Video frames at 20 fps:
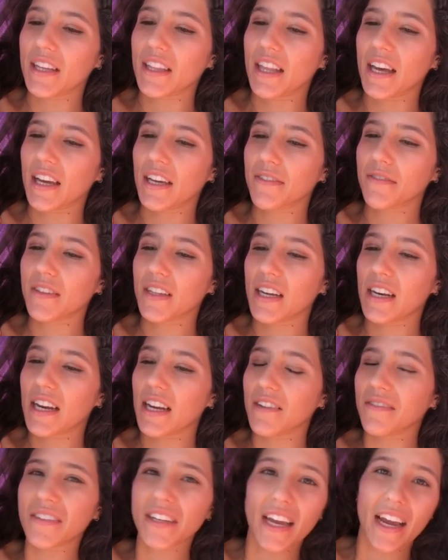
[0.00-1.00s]
life that
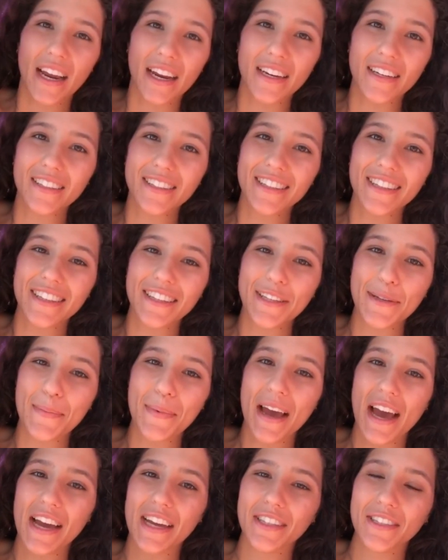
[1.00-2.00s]
I've gained in the
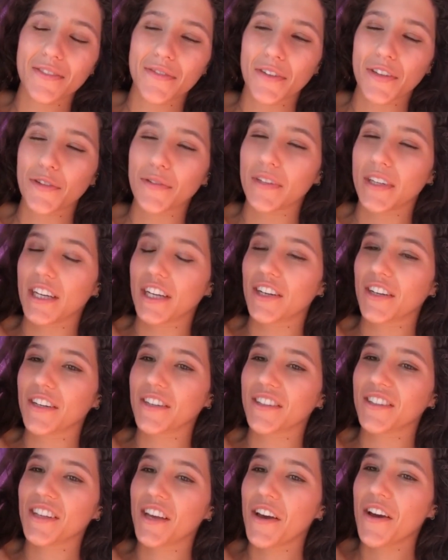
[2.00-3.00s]
past few years,
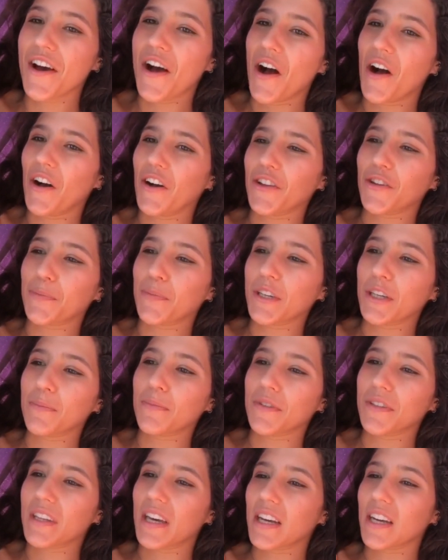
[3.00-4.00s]
all the people
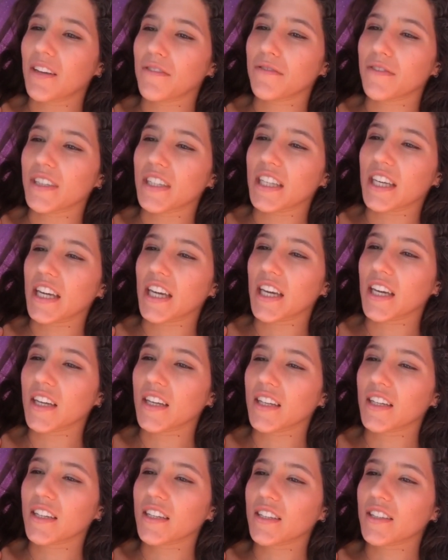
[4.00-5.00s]
that have really
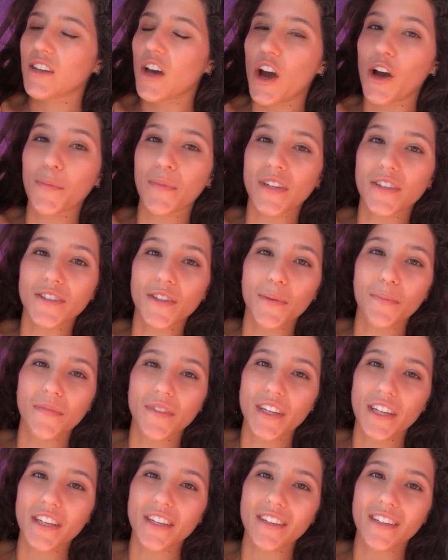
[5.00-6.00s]
taught me
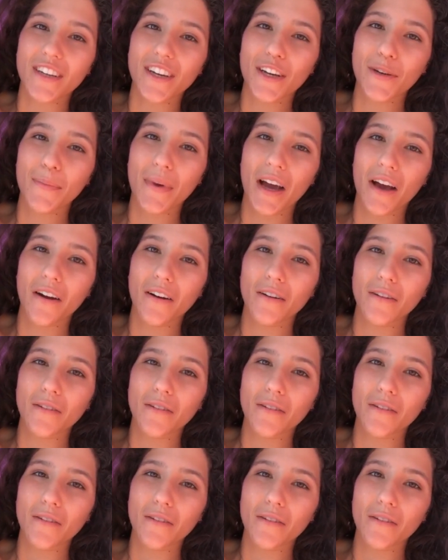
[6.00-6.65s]
something about